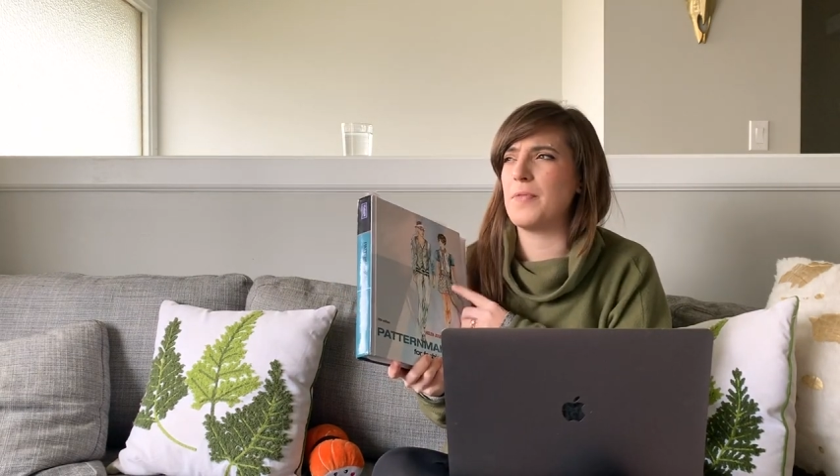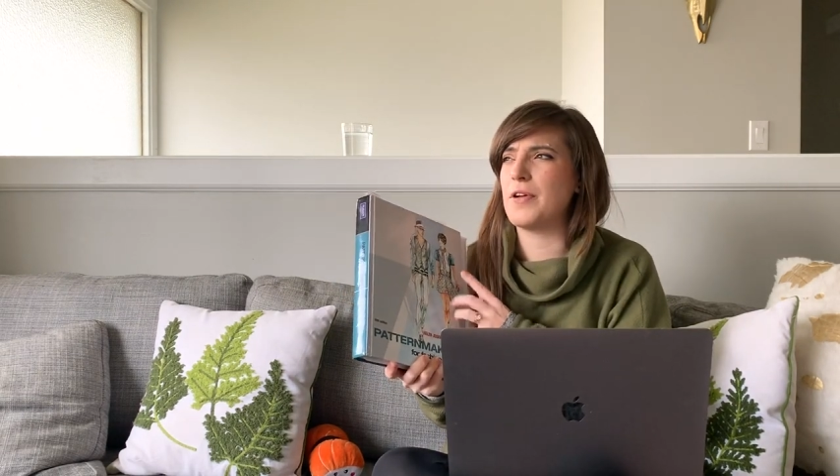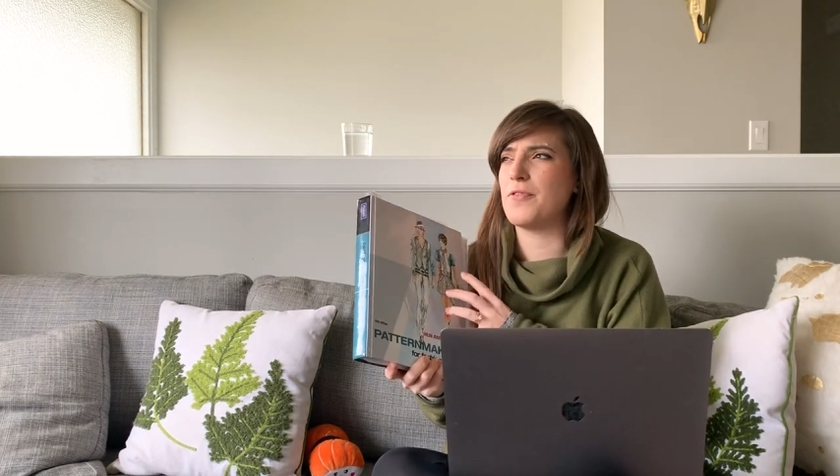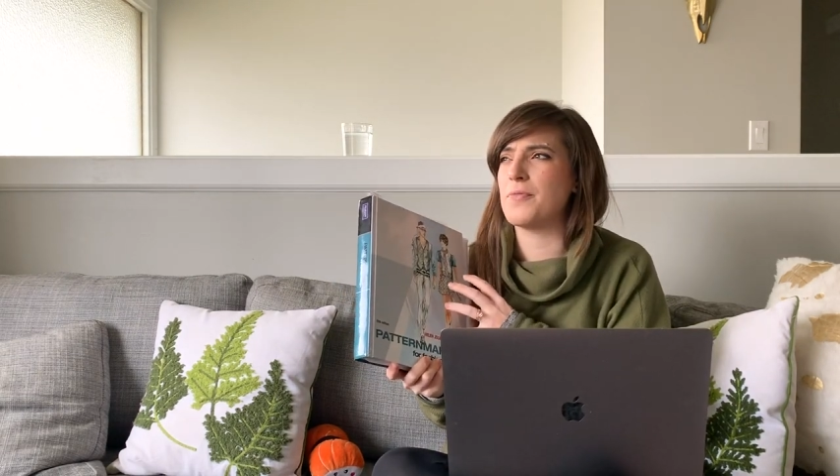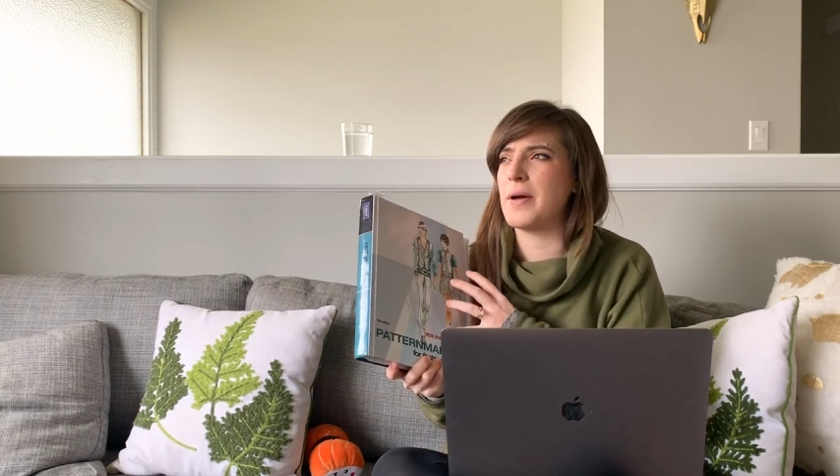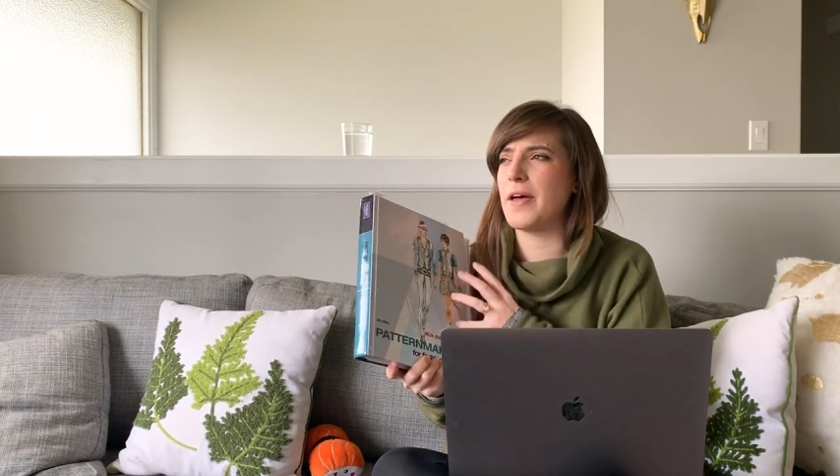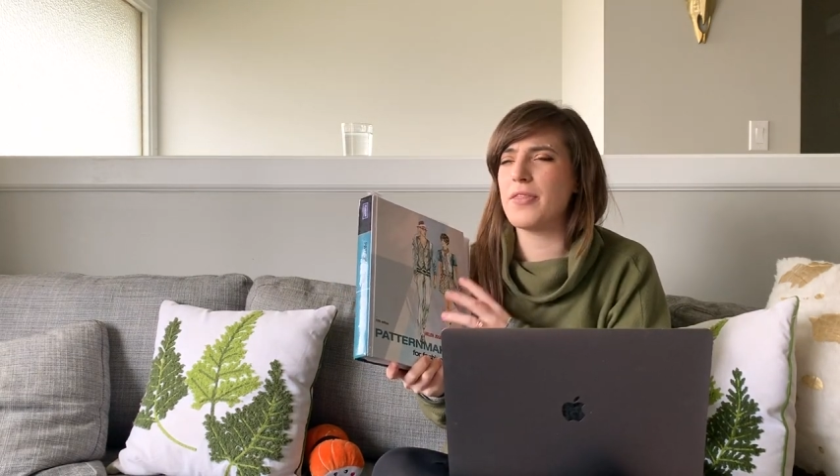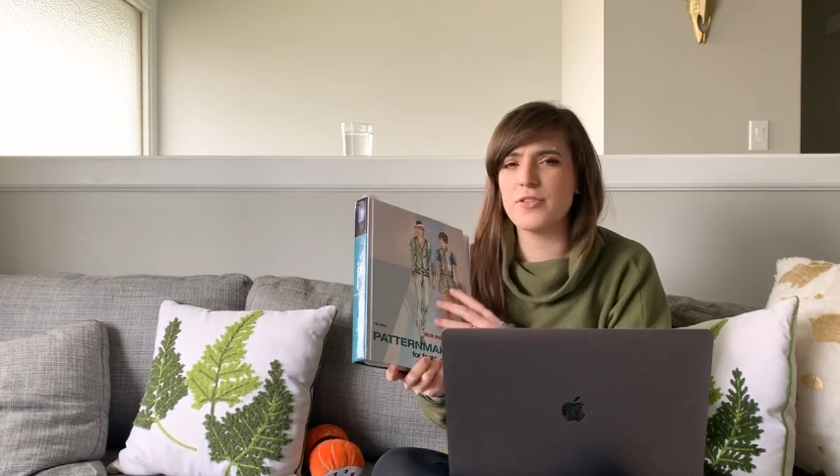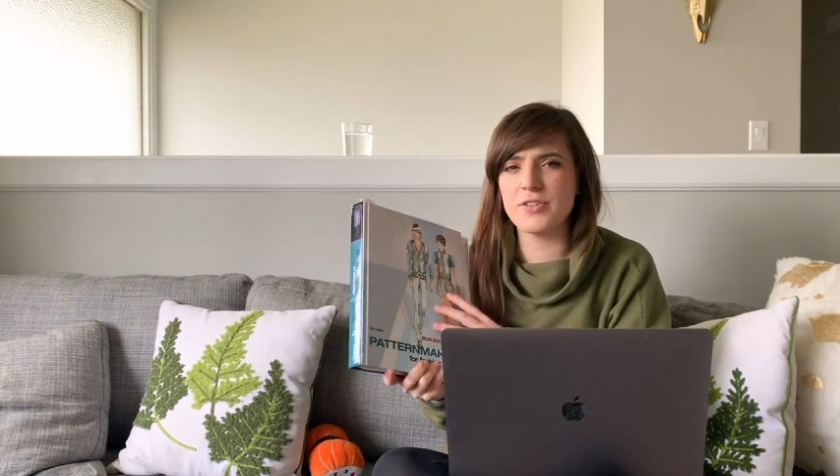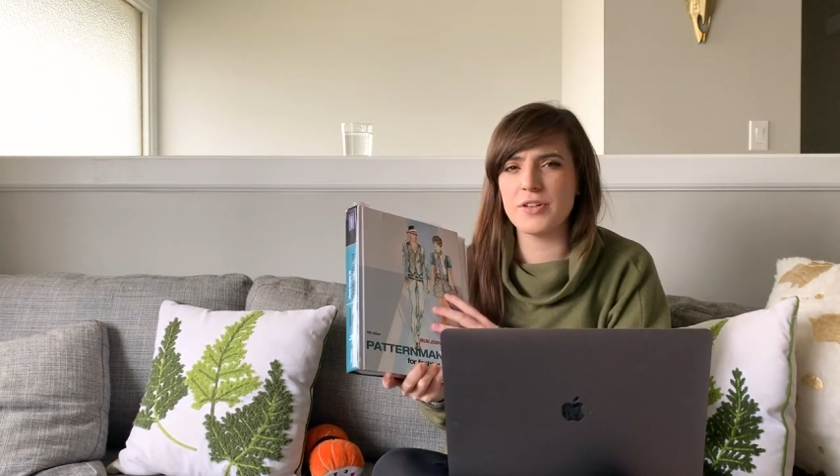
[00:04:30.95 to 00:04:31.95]
one of my
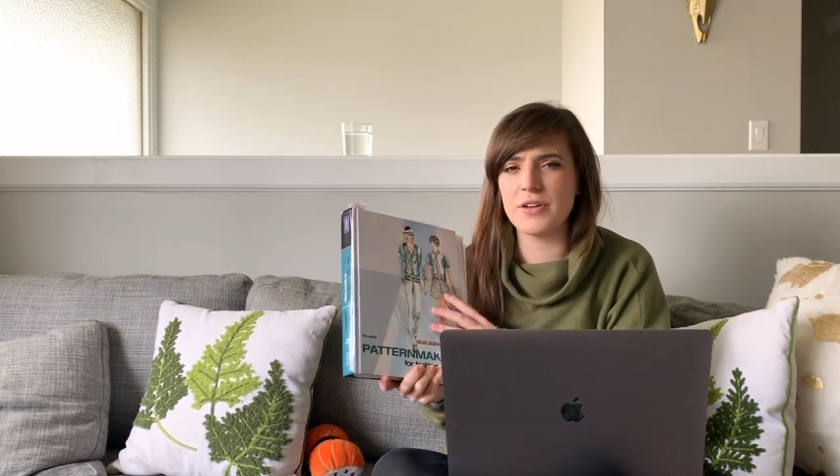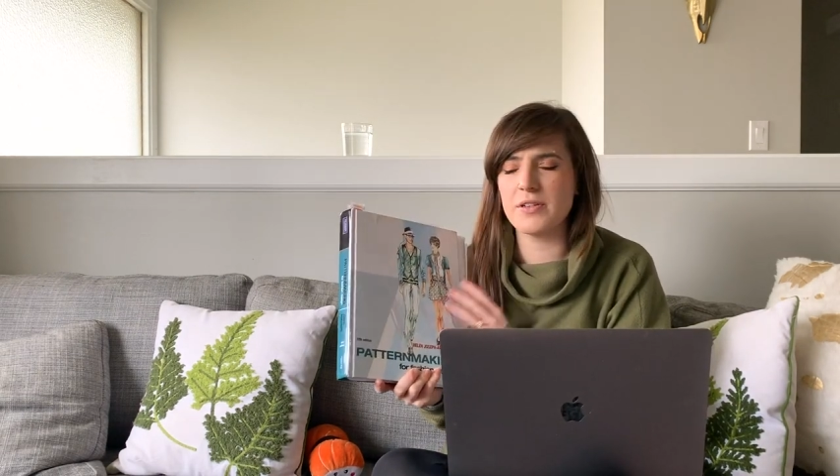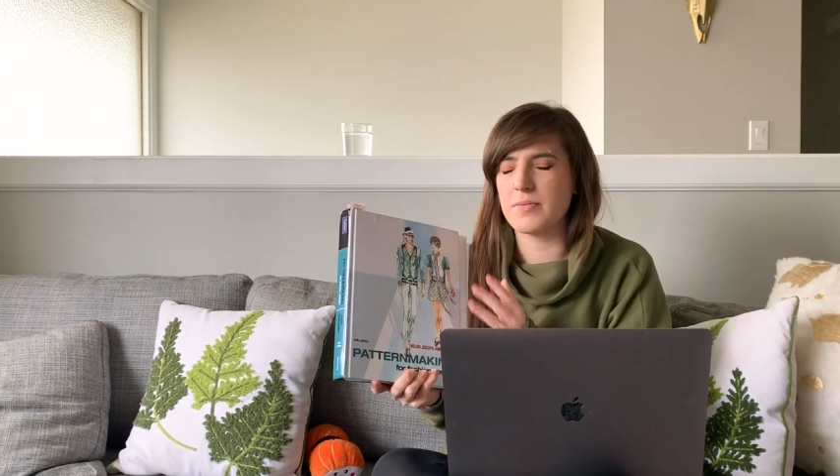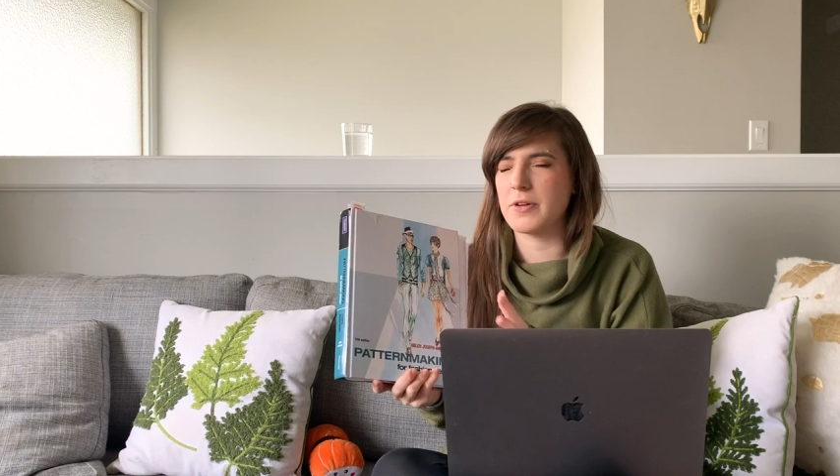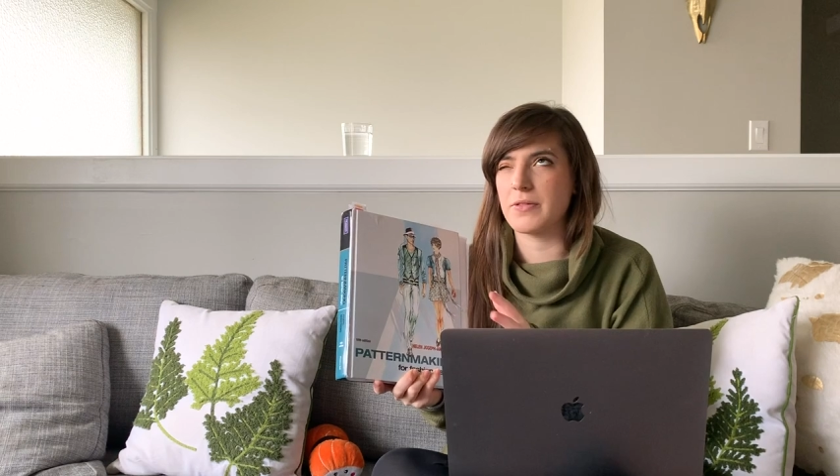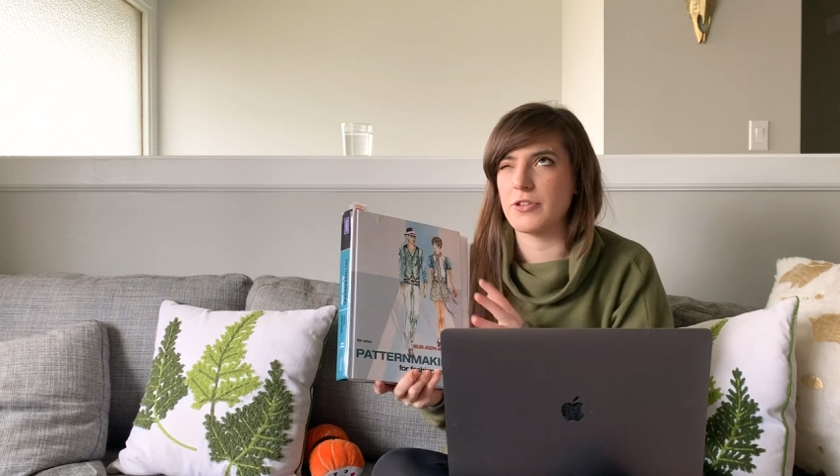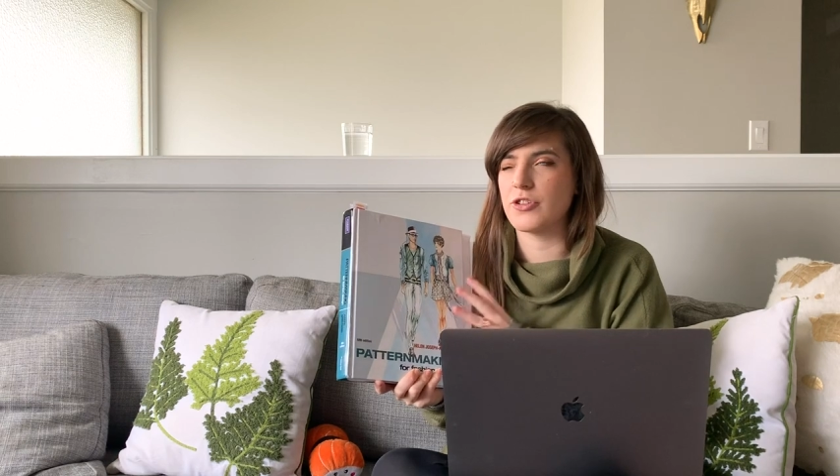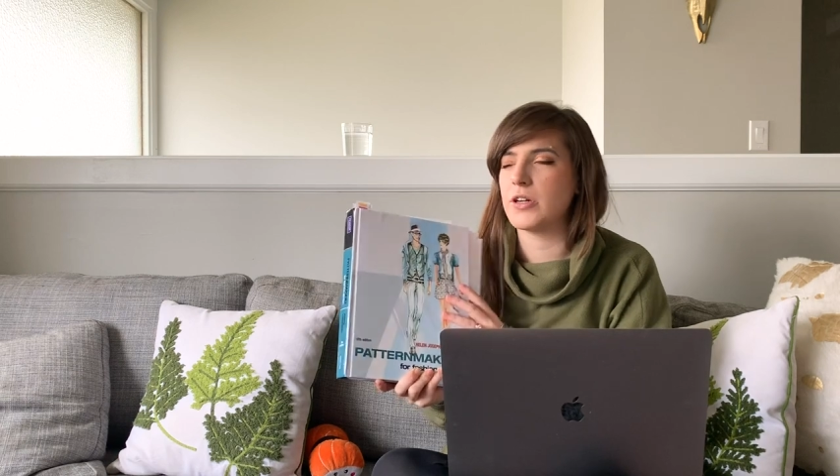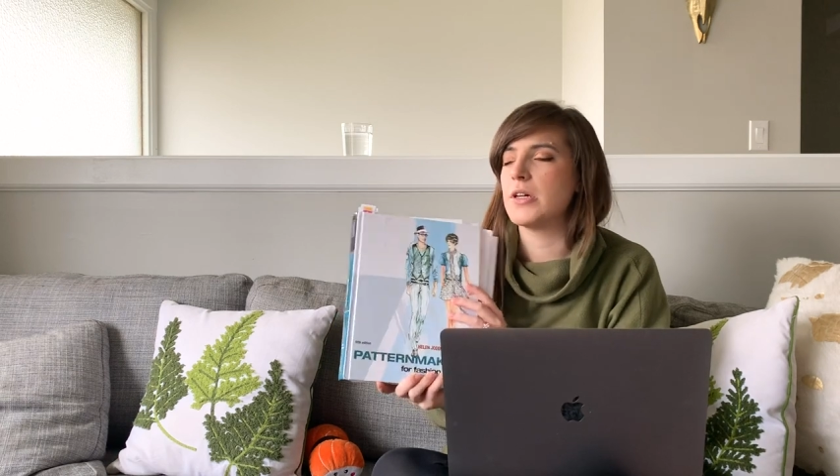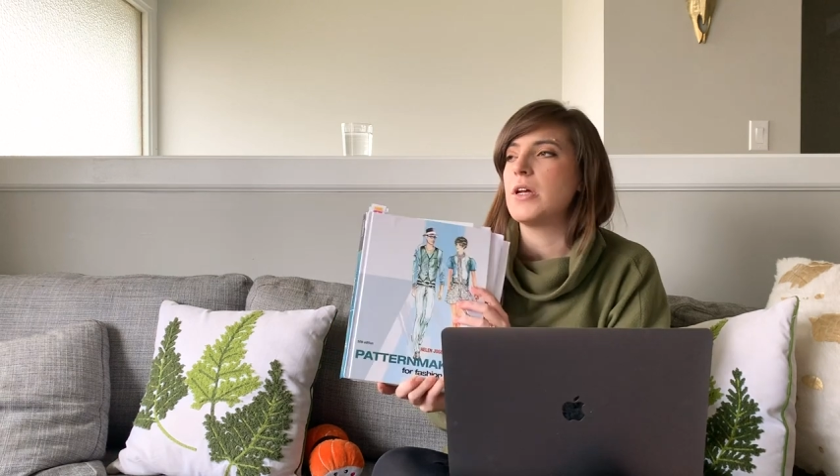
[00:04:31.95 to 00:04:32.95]
other series, I'm not quite
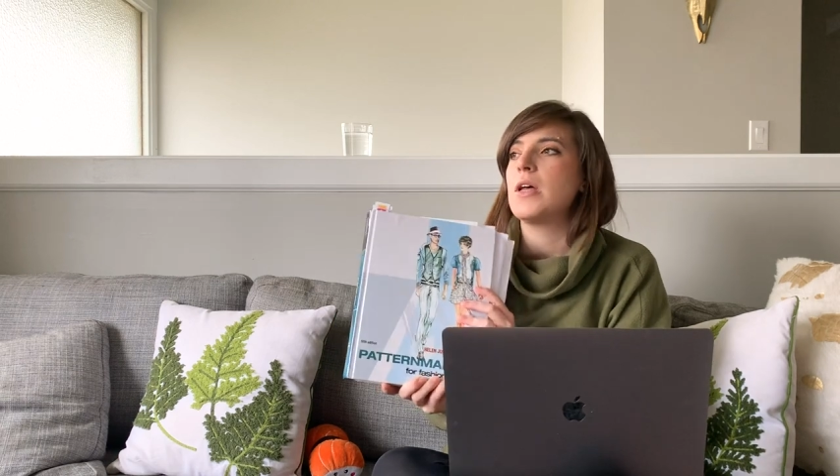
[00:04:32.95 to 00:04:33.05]
sure.